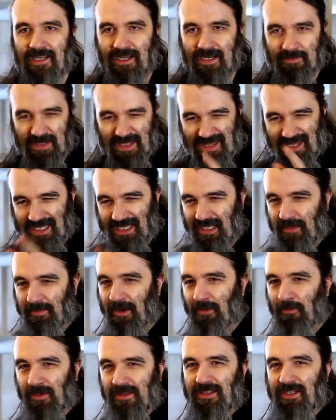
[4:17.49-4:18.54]
and be thinking
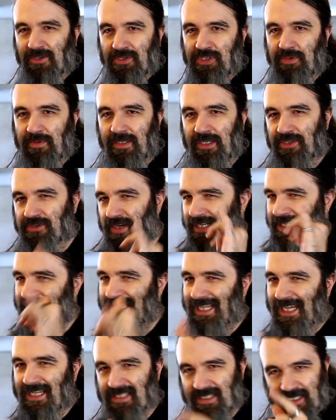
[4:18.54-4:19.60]
about what they're doing and trying to
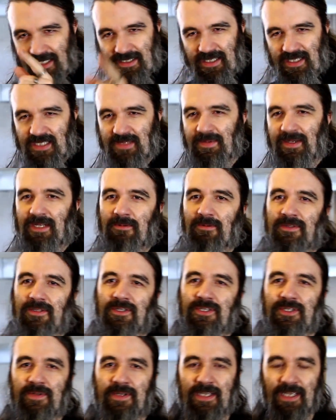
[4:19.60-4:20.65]
guess and anticipating what they're
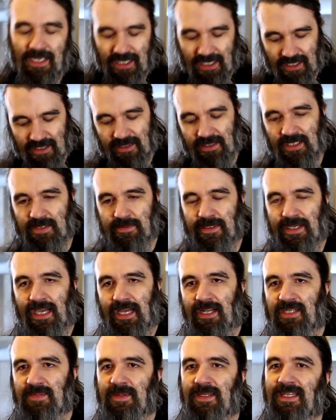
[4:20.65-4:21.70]
doing. These
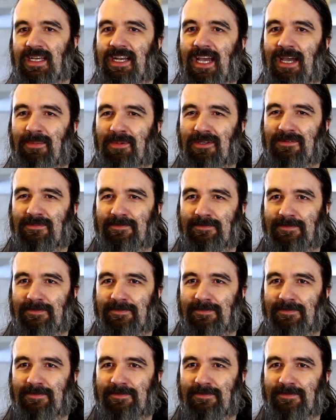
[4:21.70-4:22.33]
mechanics make that happen.